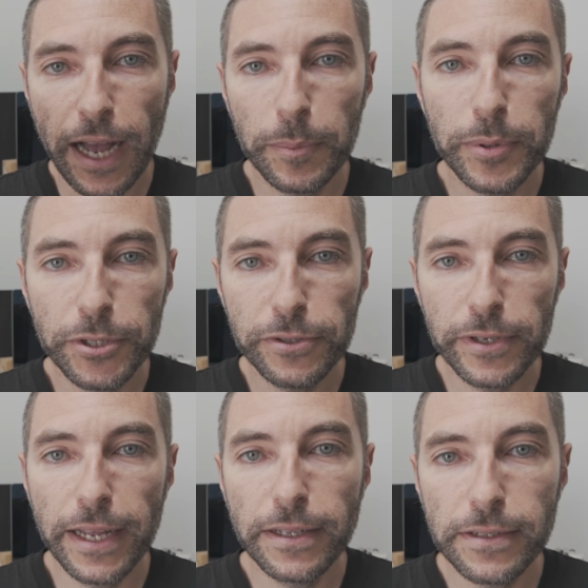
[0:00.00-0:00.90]
aperture
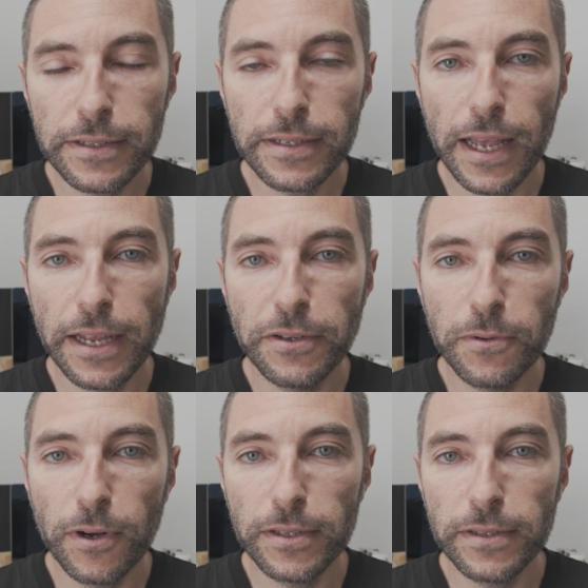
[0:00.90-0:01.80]
lens and you
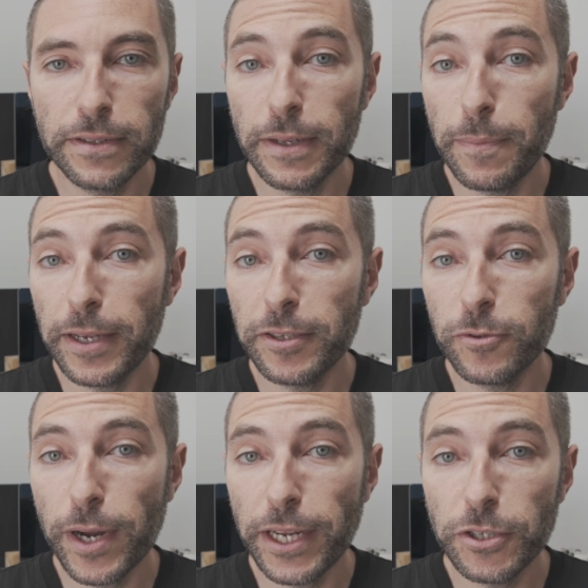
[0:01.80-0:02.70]
want the
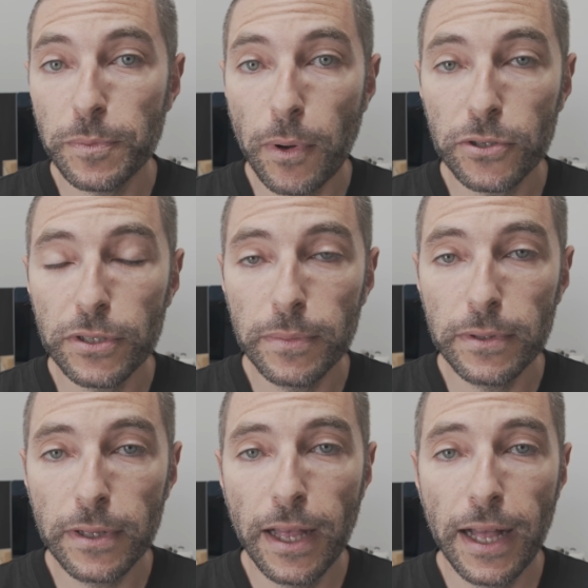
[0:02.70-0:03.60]
best range
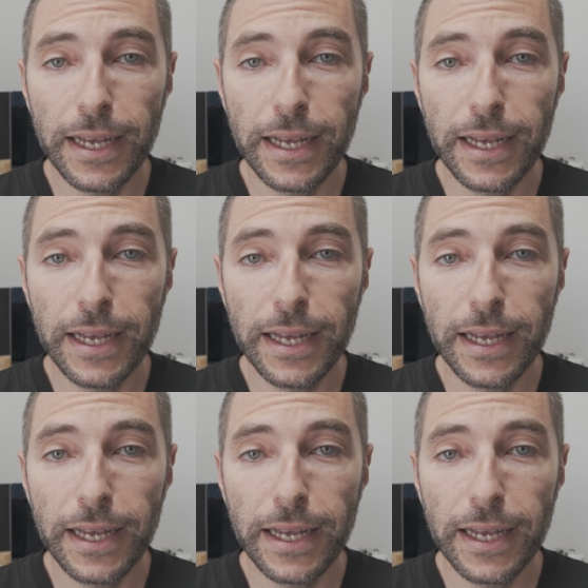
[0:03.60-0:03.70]
possible,